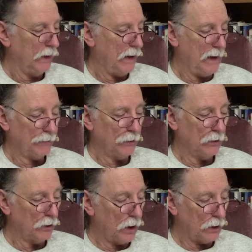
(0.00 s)
After
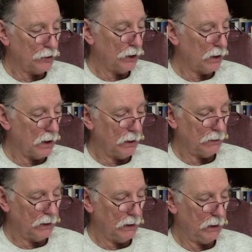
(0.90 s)
enlarging on
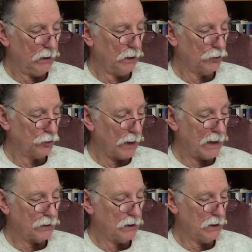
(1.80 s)
the
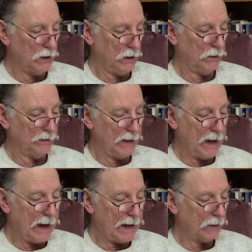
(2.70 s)
atrocity of the
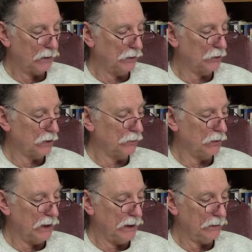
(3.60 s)
act at some
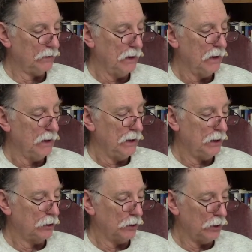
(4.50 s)
length, he
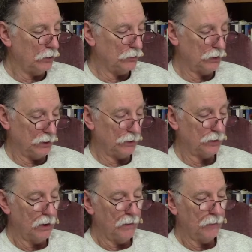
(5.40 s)
closes
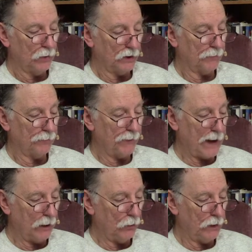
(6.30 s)
with the
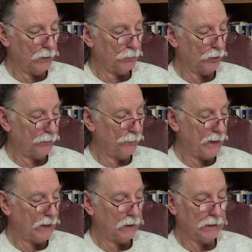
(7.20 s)
following
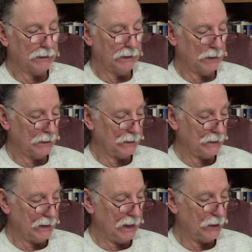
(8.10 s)
prophetic
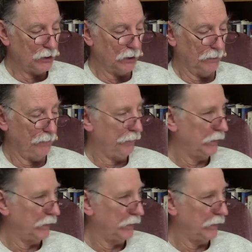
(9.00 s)
denunciation.